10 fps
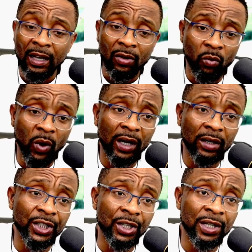Well,
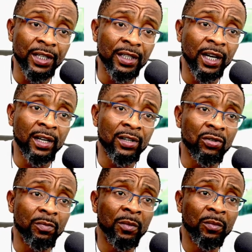the
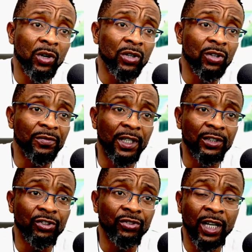Supreme Court of
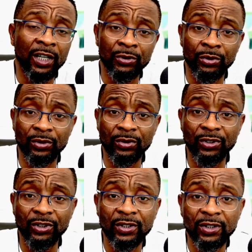Nigeria ruled
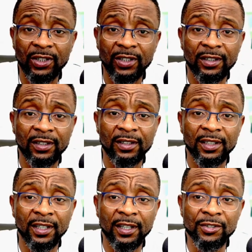
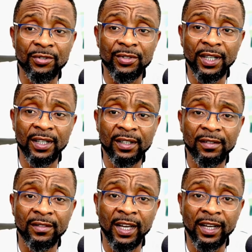today
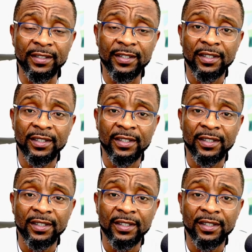that